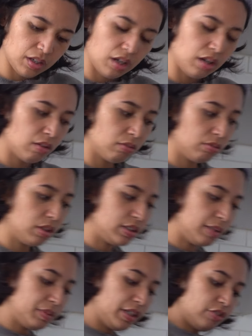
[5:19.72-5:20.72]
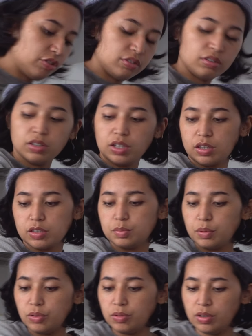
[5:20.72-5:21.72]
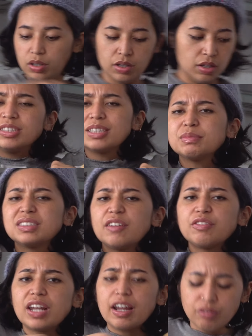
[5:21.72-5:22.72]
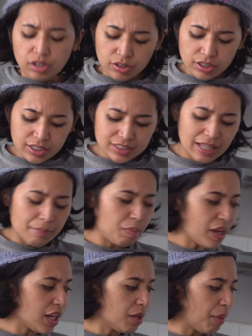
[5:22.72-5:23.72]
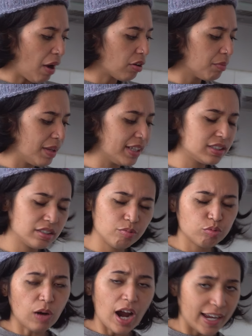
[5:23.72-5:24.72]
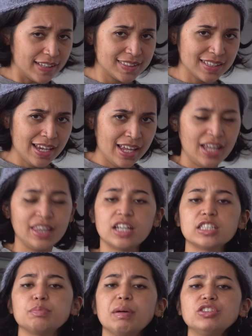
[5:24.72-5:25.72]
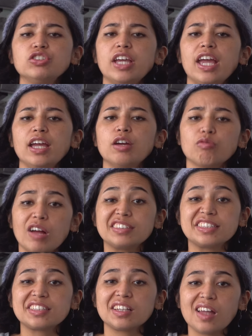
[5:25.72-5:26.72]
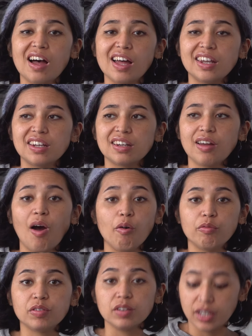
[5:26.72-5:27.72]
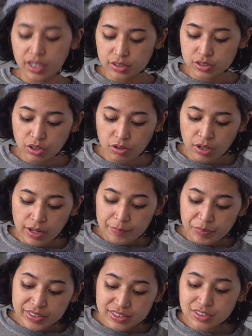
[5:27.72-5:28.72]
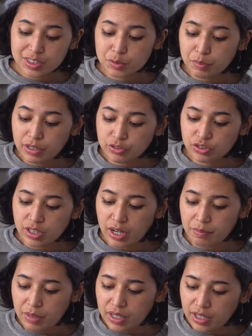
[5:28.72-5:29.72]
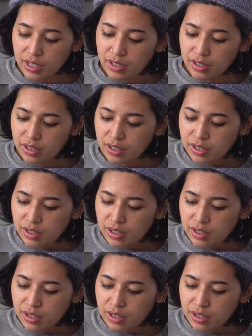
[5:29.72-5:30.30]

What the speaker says: Oh, the temptation to lick this food. Some stuff that I've learned is that baking powder makes stuff rise, and that a sponge cake rises a lot, hopefully. So this is a sponge that I'm making,